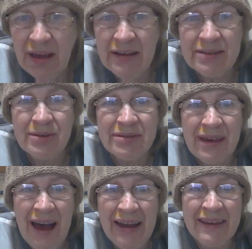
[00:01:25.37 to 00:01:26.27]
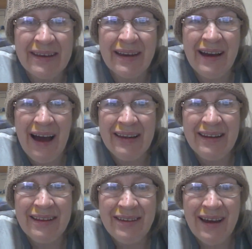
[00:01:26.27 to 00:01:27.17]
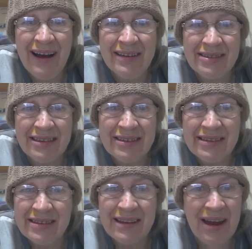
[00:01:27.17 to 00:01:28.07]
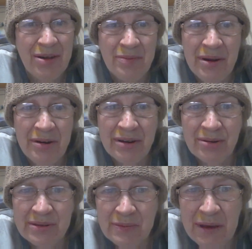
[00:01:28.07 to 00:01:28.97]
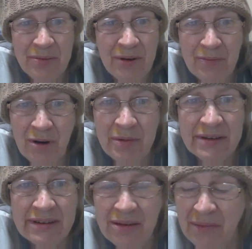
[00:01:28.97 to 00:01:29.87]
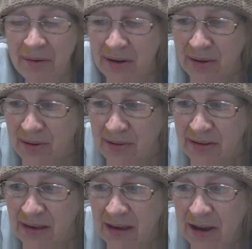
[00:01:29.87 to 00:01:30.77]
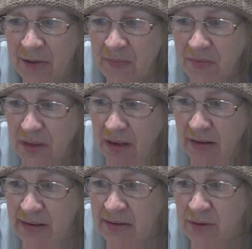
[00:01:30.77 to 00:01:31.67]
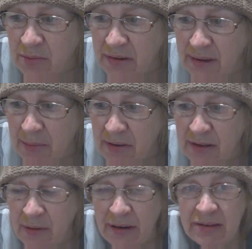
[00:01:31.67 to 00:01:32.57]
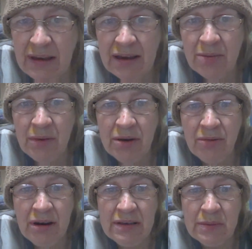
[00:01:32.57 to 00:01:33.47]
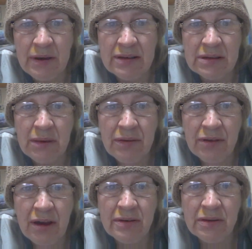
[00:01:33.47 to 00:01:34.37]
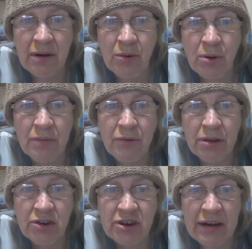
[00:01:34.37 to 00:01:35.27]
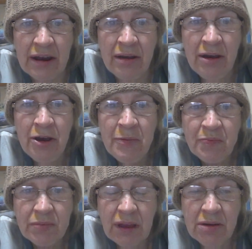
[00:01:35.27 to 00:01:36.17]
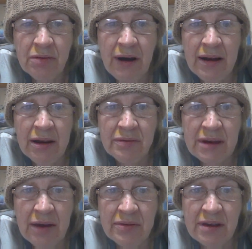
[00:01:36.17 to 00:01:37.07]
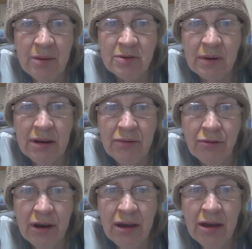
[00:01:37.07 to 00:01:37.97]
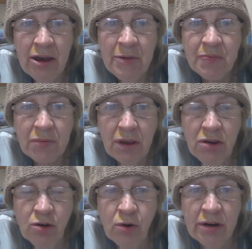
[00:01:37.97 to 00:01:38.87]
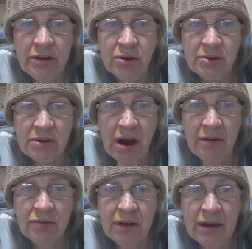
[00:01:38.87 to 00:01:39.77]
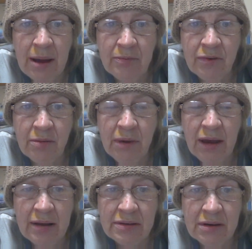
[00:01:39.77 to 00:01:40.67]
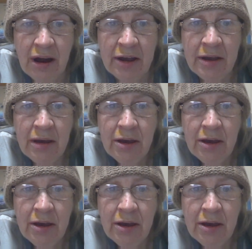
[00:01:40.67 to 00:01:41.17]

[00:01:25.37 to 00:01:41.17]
And it's also Hanukkah, Hallelujah. So this is a night of miracles, people. I promise you, miracles. This is from December the 22nd, but it really speaks to me. For those who are walking through the shadow of the valley of death, Psalm 23. Your rod and your staff, they comfort me, Adonai.